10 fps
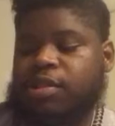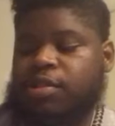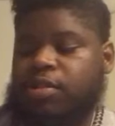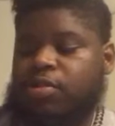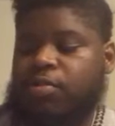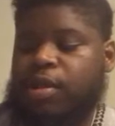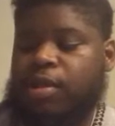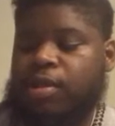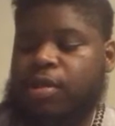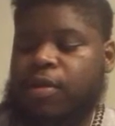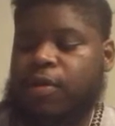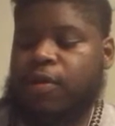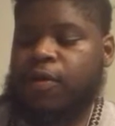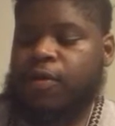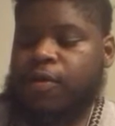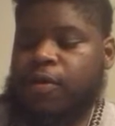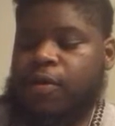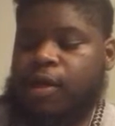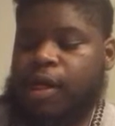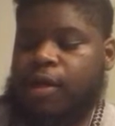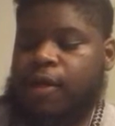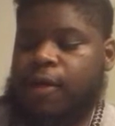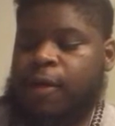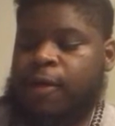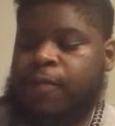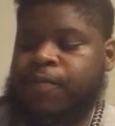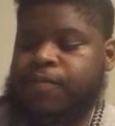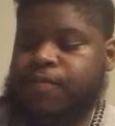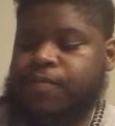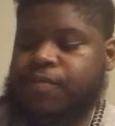listening, humility. Okay, um,